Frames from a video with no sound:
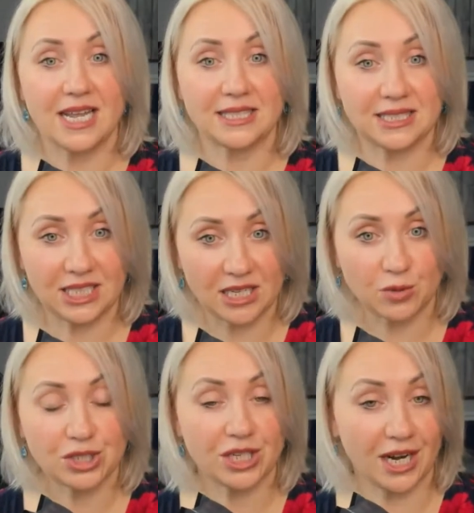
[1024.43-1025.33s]

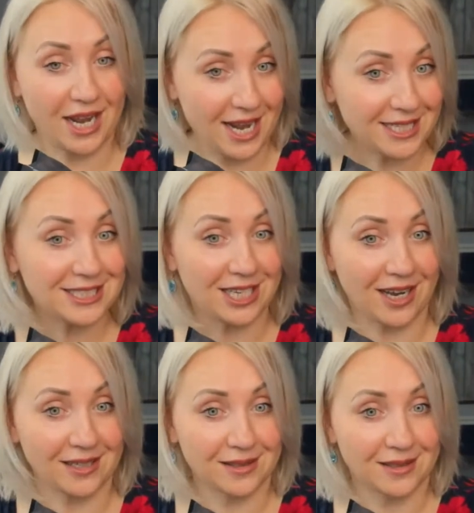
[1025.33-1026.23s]
extinguisher
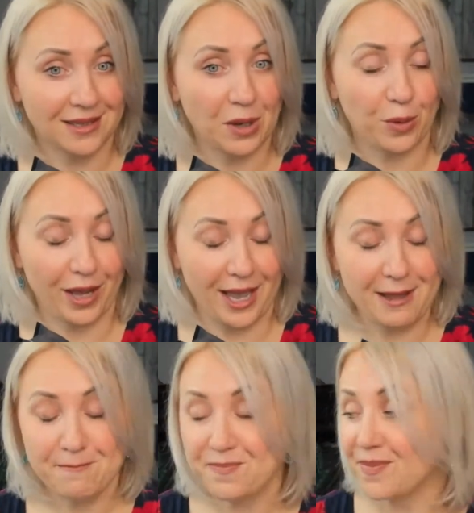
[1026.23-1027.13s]
inside, okay?
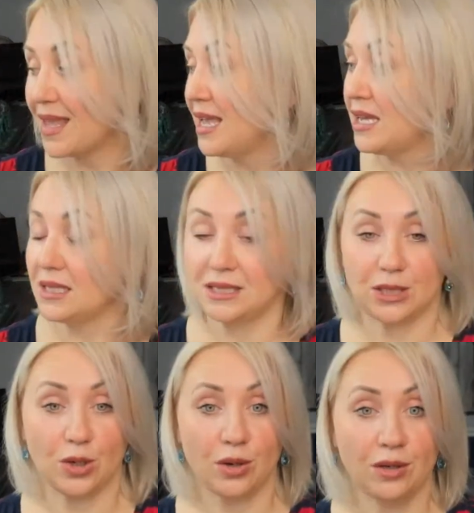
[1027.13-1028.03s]

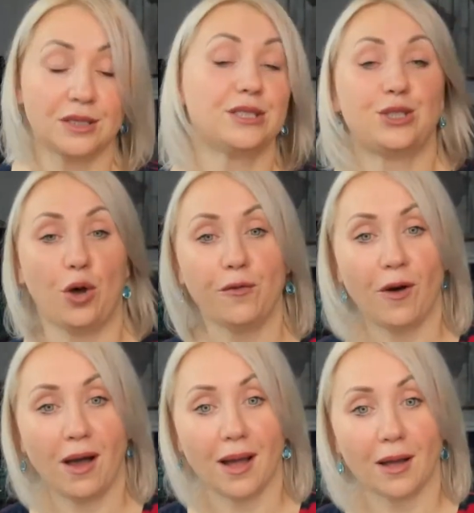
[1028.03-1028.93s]
So
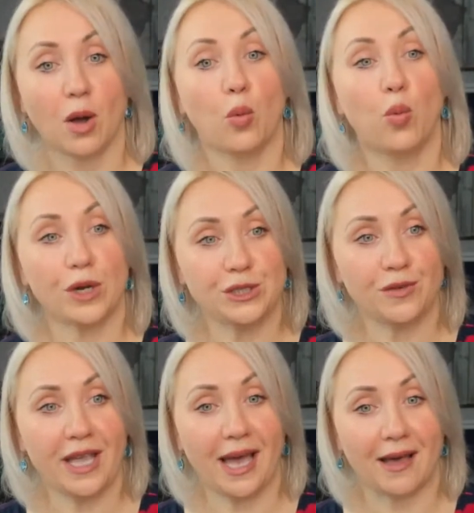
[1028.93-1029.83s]
far, what do
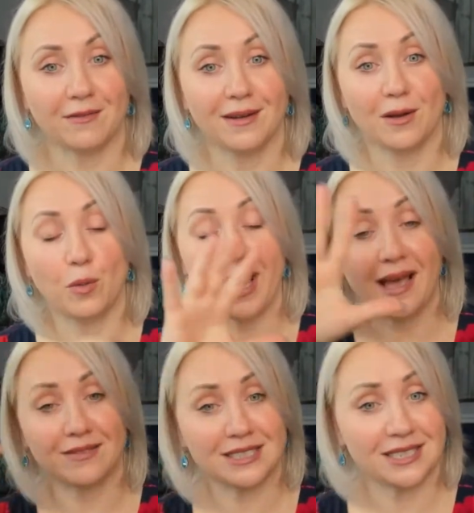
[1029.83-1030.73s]
we have? We
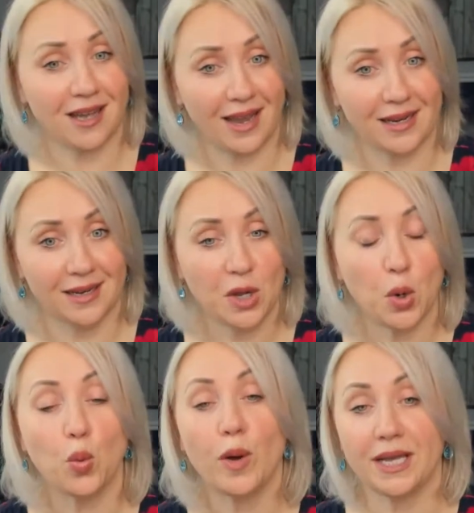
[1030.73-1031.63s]
have a sign
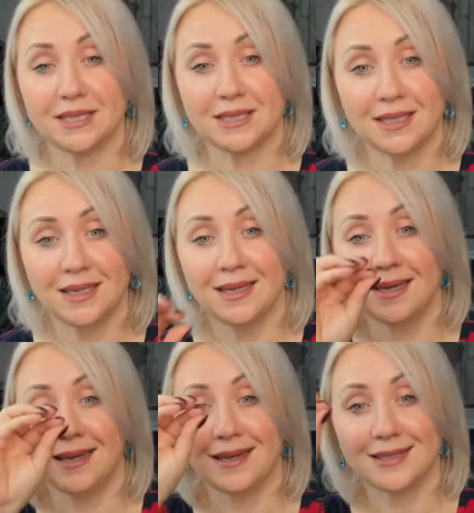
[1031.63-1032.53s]
with
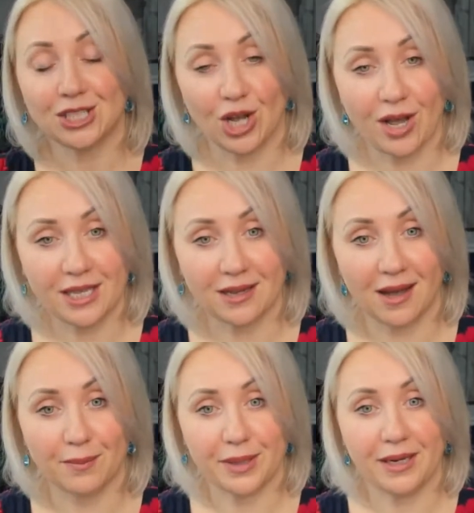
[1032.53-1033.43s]
trucking
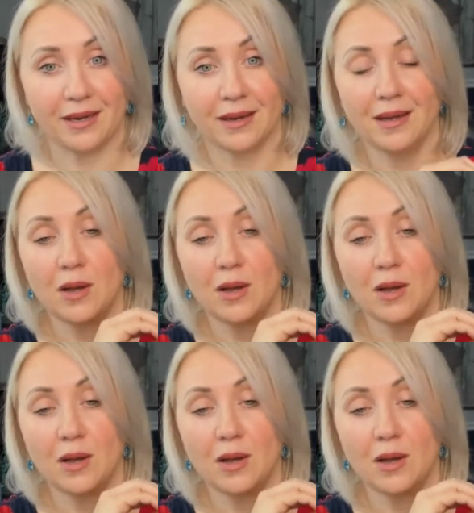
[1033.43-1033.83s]
company,